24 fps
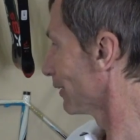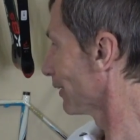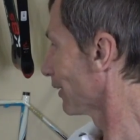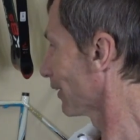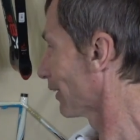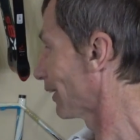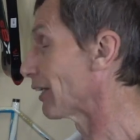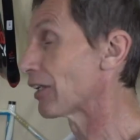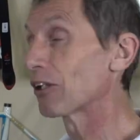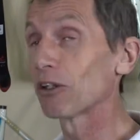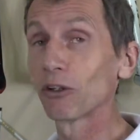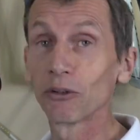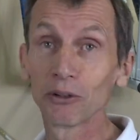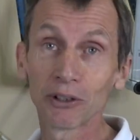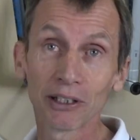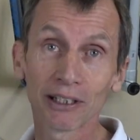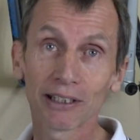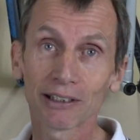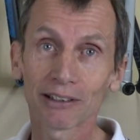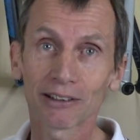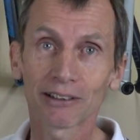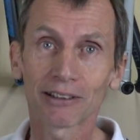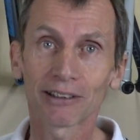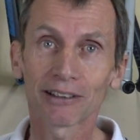including
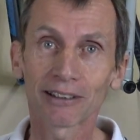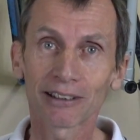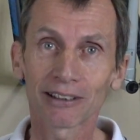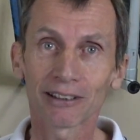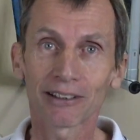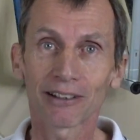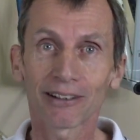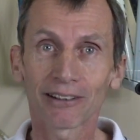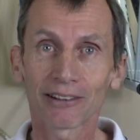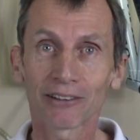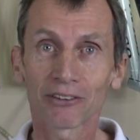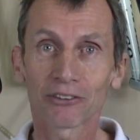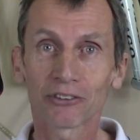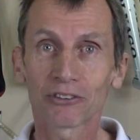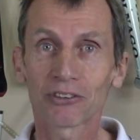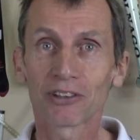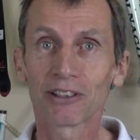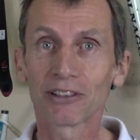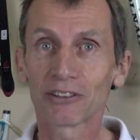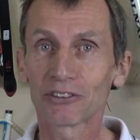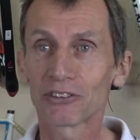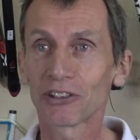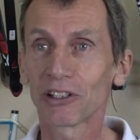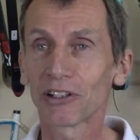the
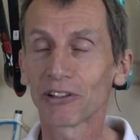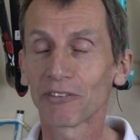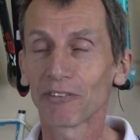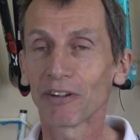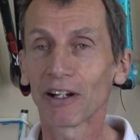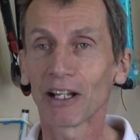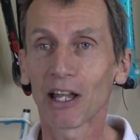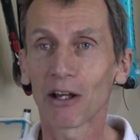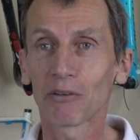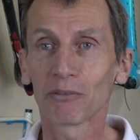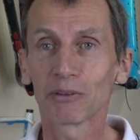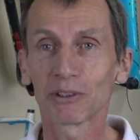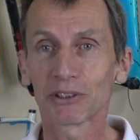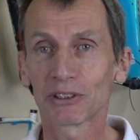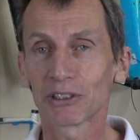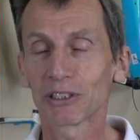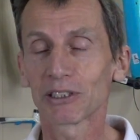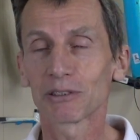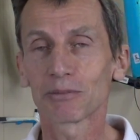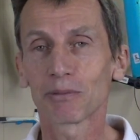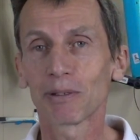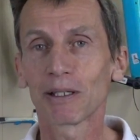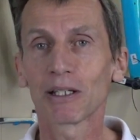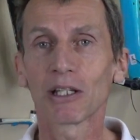Cinarello, which
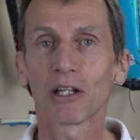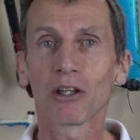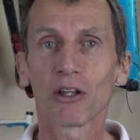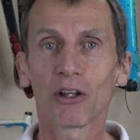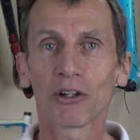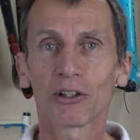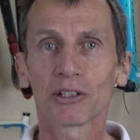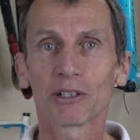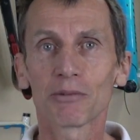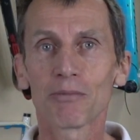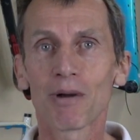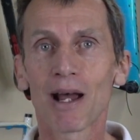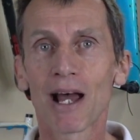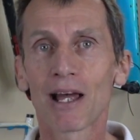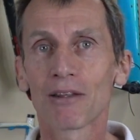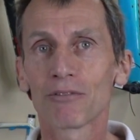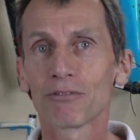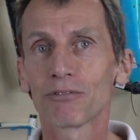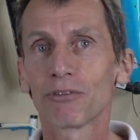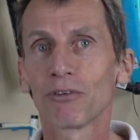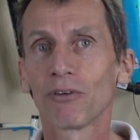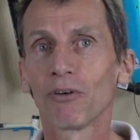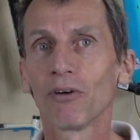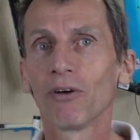has been a lot of
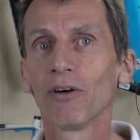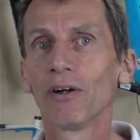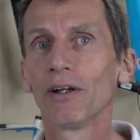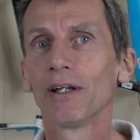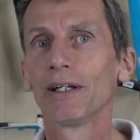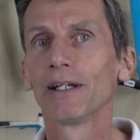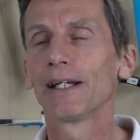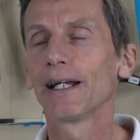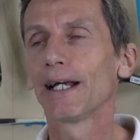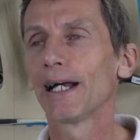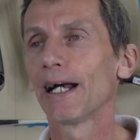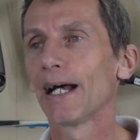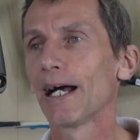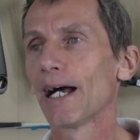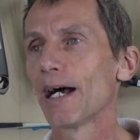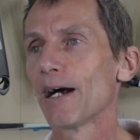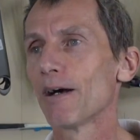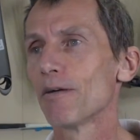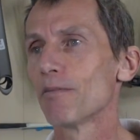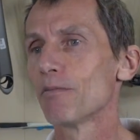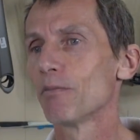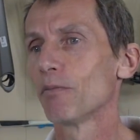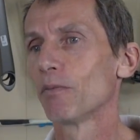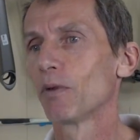demand for.
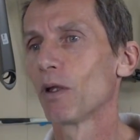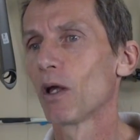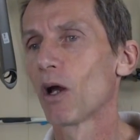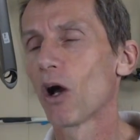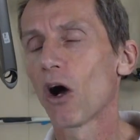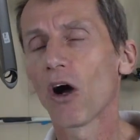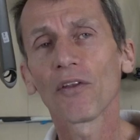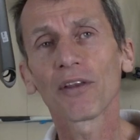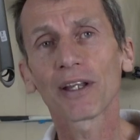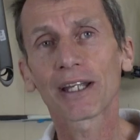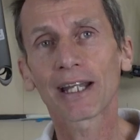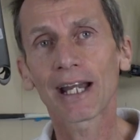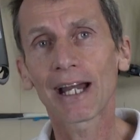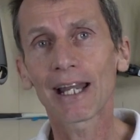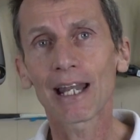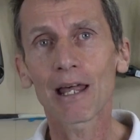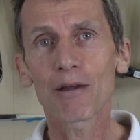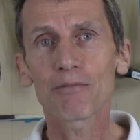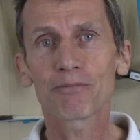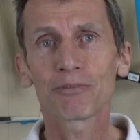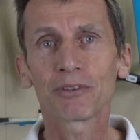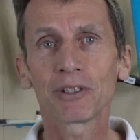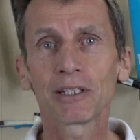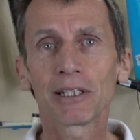On the
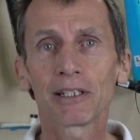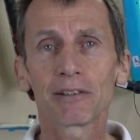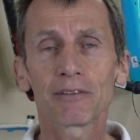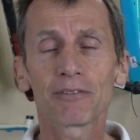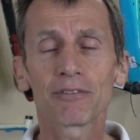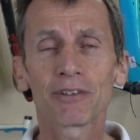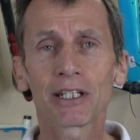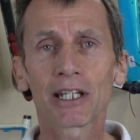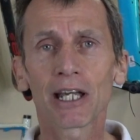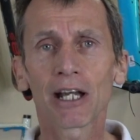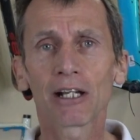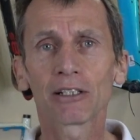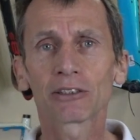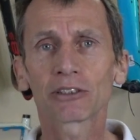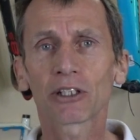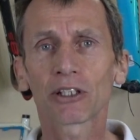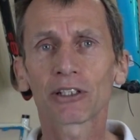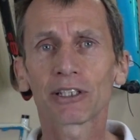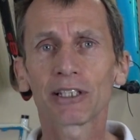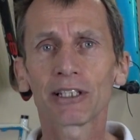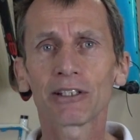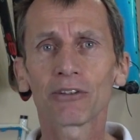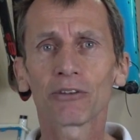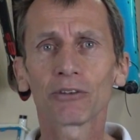cut-up videos, I
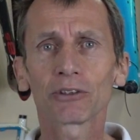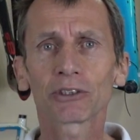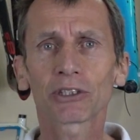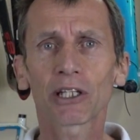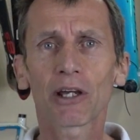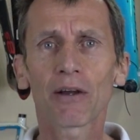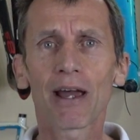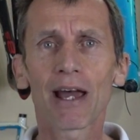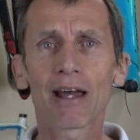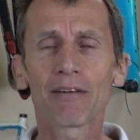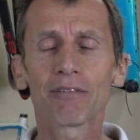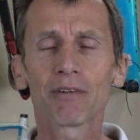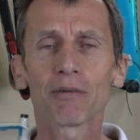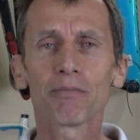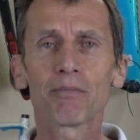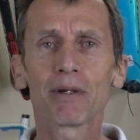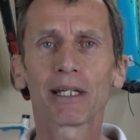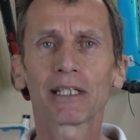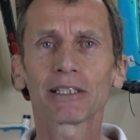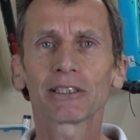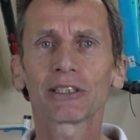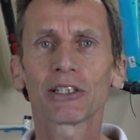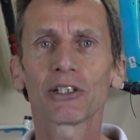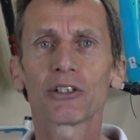did also have a
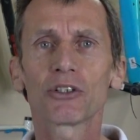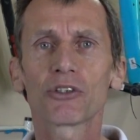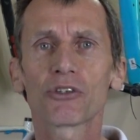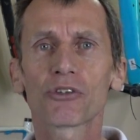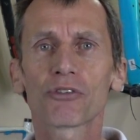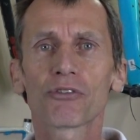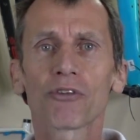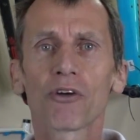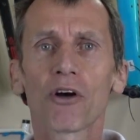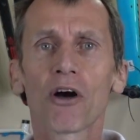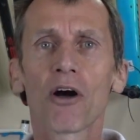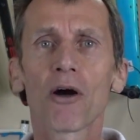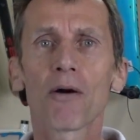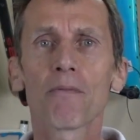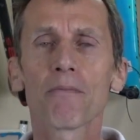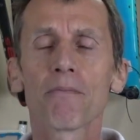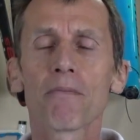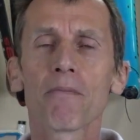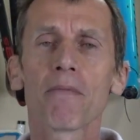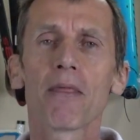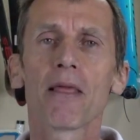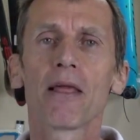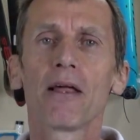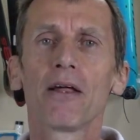message
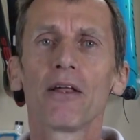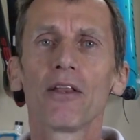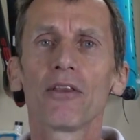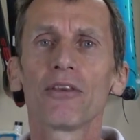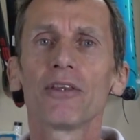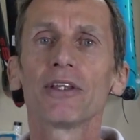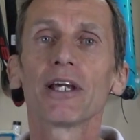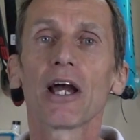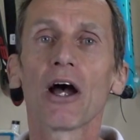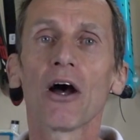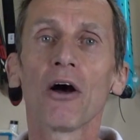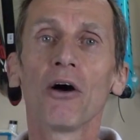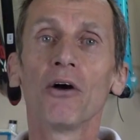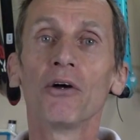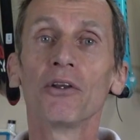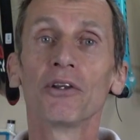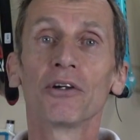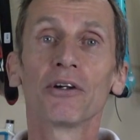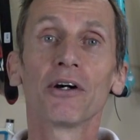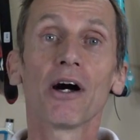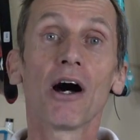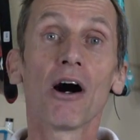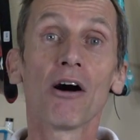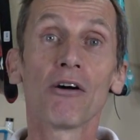from the
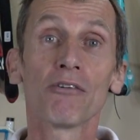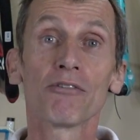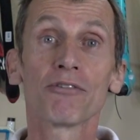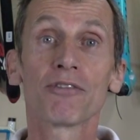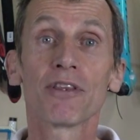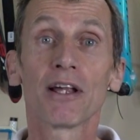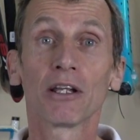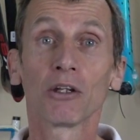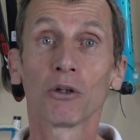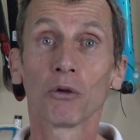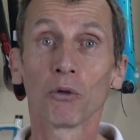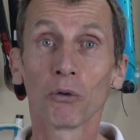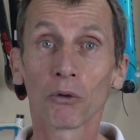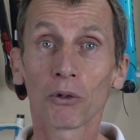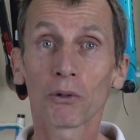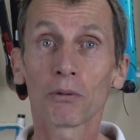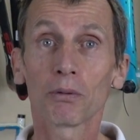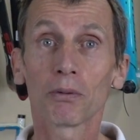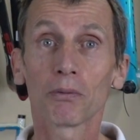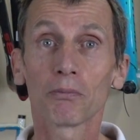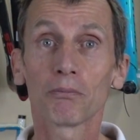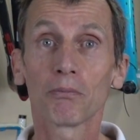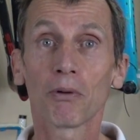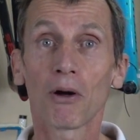owner of the Look
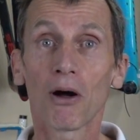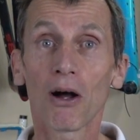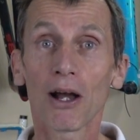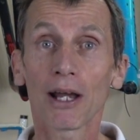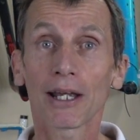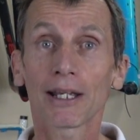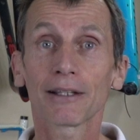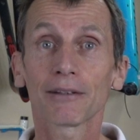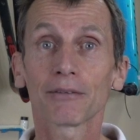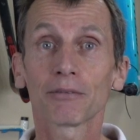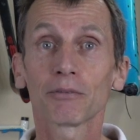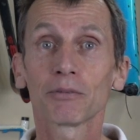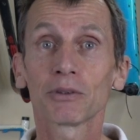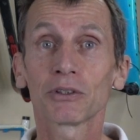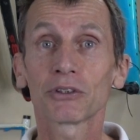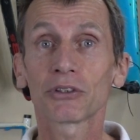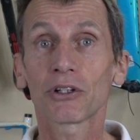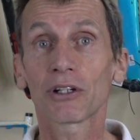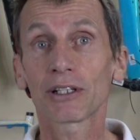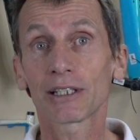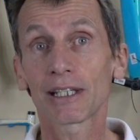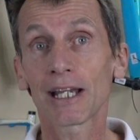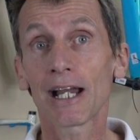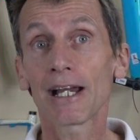bike, which
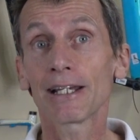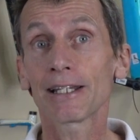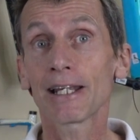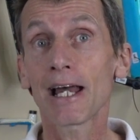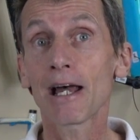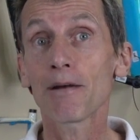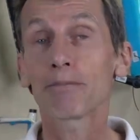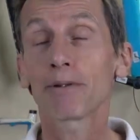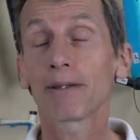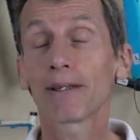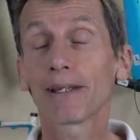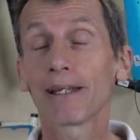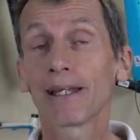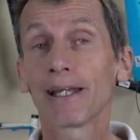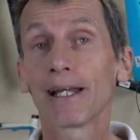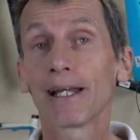I cut up.